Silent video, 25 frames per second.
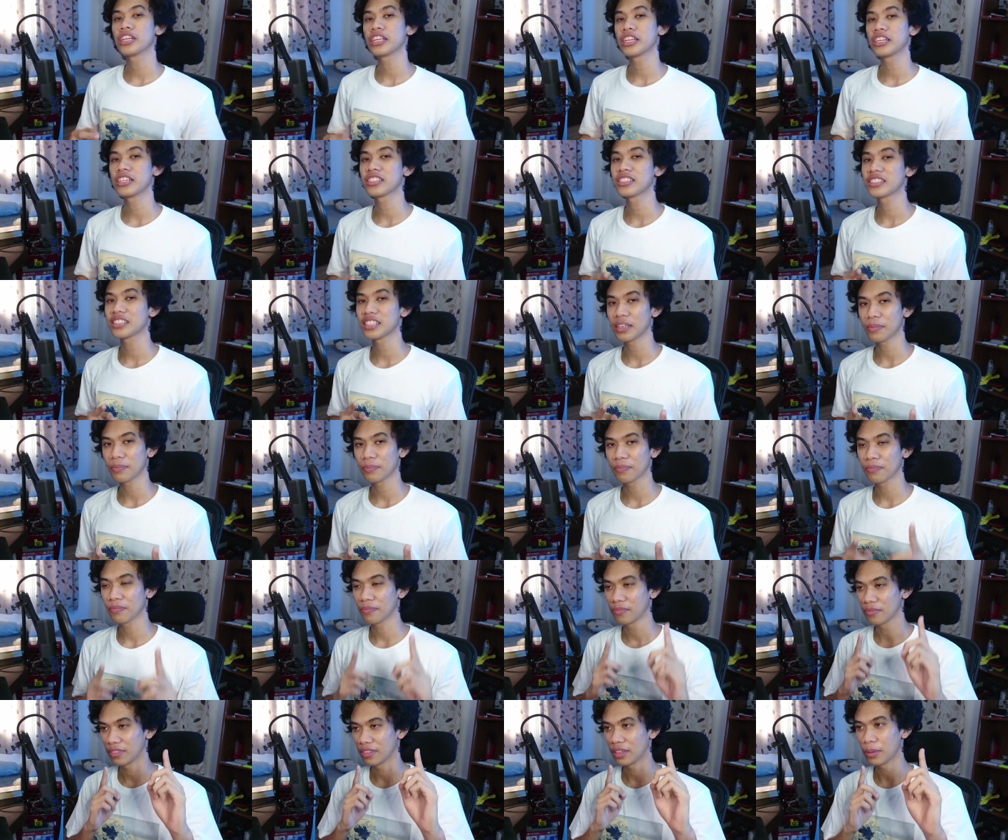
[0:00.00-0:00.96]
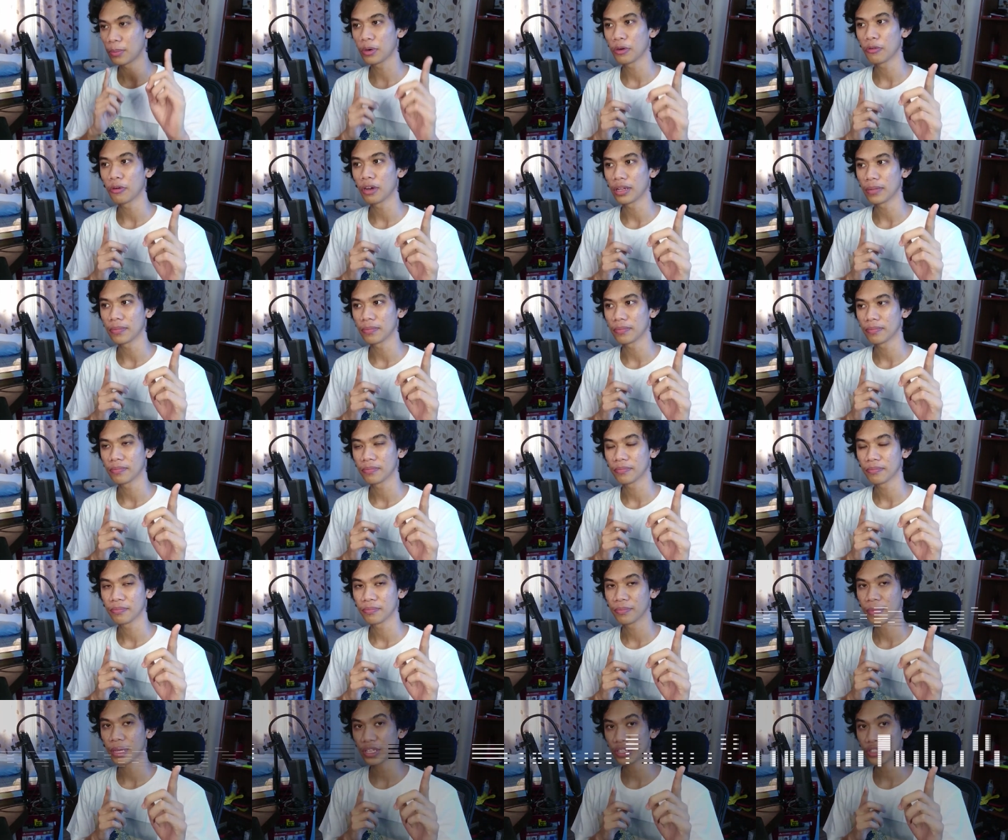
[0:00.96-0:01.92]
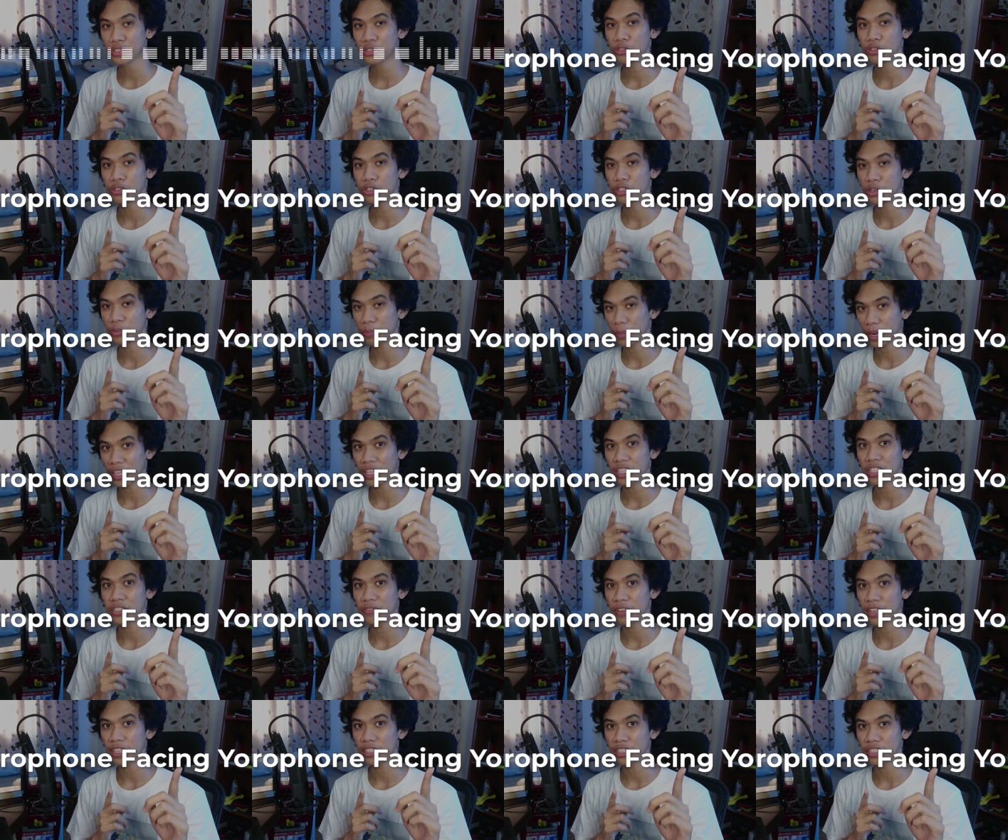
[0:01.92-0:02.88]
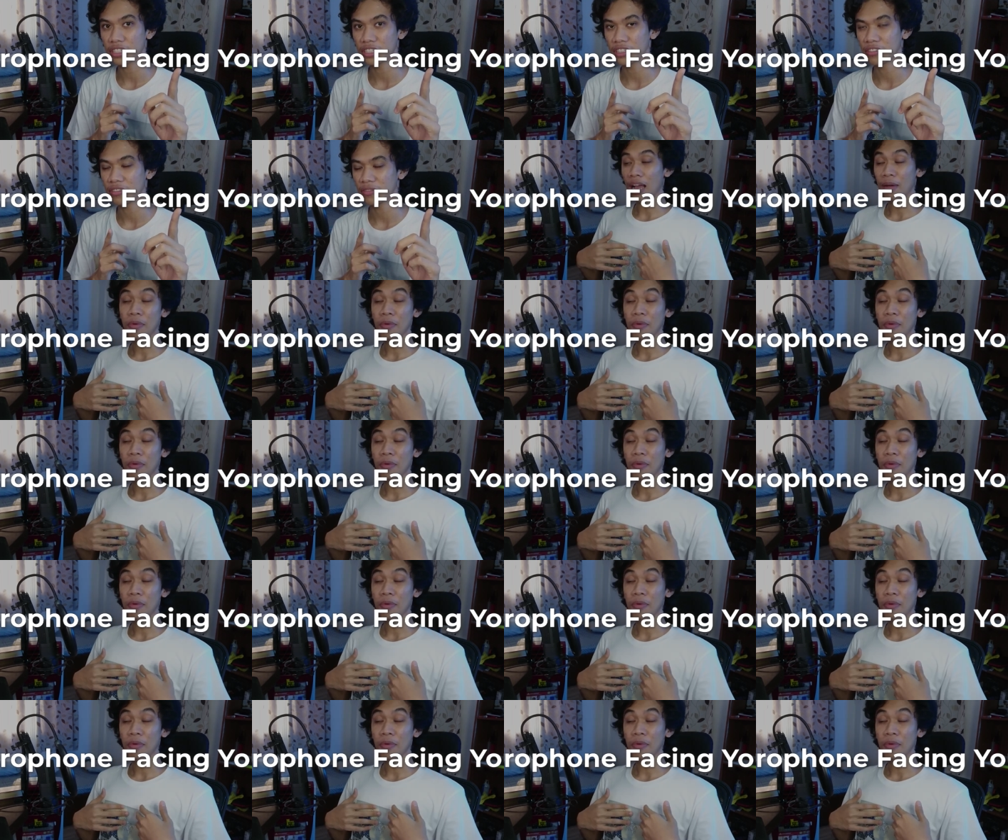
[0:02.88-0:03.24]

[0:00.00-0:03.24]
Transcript: here's tip number one. Make sure your mic is facing you.